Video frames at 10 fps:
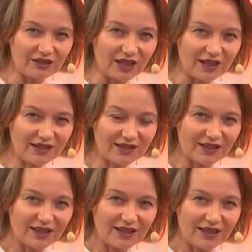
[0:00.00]

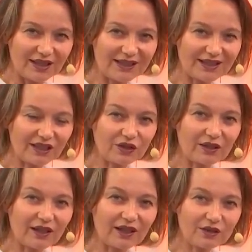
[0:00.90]
device is that
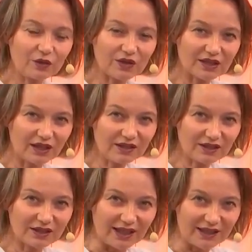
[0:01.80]
as you
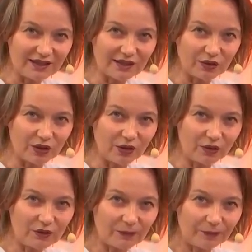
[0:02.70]
standardized, you
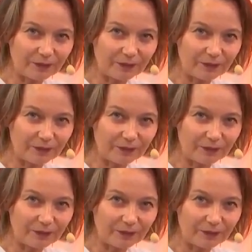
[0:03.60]
know,